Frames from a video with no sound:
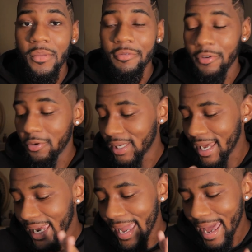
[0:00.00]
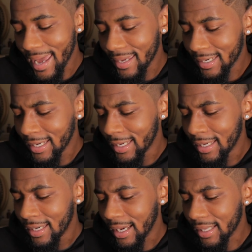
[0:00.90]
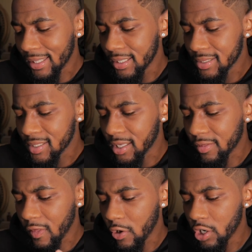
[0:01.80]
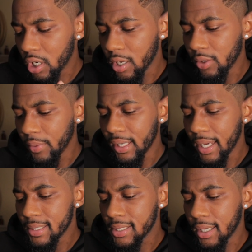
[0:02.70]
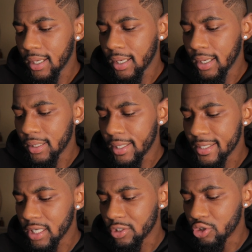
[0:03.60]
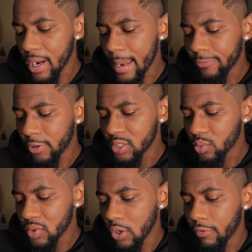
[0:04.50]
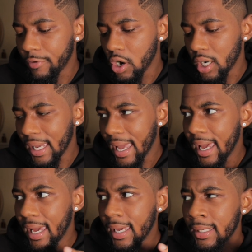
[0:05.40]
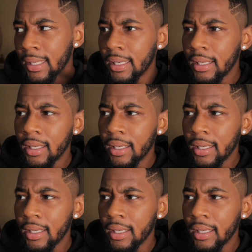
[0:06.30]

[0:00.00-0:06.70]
You feel me? Now they had, I think this is the third colorway that's a drop for this one so far. They had